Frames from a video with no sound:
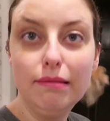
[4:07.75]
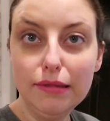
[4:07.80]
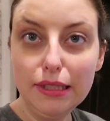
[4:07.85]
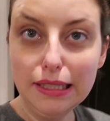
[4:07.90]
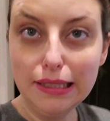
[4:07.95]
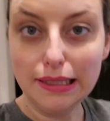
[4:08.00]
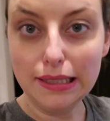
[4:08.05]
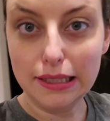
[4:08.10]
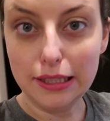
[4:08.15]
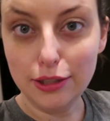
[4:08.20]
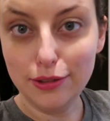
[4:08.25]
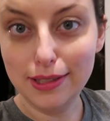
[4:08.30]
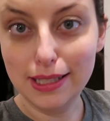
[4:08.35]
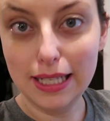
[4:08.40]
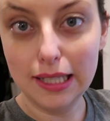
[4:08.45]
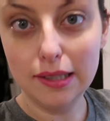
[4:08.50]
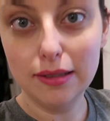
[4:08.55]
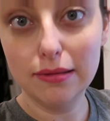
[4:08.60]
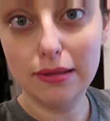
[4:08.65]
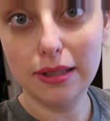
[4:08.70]
you get those
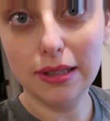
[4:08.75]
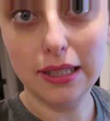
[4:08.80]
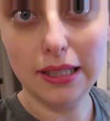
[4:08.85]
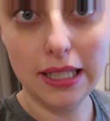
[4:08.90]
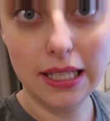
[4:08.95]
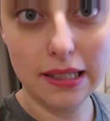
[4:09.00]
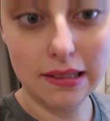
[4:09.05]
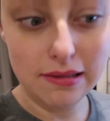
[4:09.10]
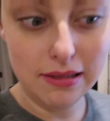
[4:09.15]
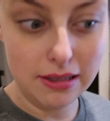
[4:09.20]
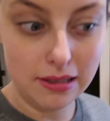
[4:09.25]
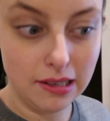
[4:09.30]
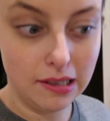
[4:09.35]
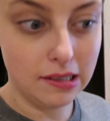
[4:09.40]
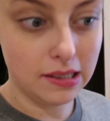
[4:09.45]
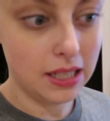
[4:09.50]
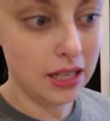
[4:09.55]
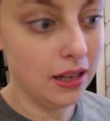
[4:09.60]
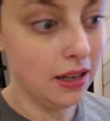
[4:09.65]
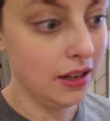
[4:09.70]
out so that they can
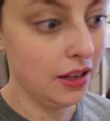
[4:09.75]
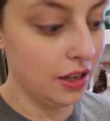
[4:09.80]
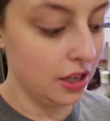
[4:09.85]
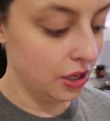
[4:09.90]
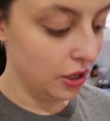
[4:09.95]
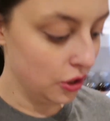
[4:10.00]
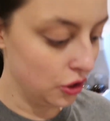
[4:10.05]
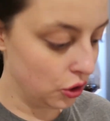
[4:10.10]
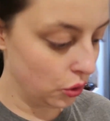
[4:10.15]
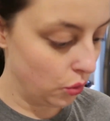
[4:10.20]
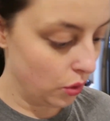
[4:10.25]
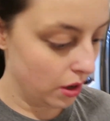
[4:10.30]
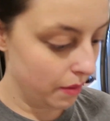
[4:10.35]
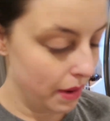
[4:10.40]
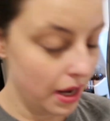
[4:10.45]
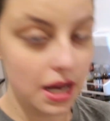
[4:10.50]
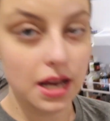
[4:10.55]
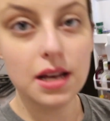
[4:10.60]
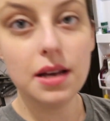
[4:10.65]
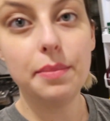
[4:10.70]
start to
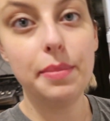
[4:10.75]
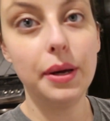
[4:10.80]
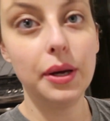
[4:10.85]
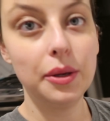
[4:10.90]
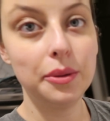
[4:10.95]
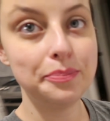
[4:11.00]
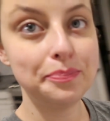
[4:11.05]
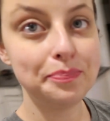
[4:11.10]
warm up.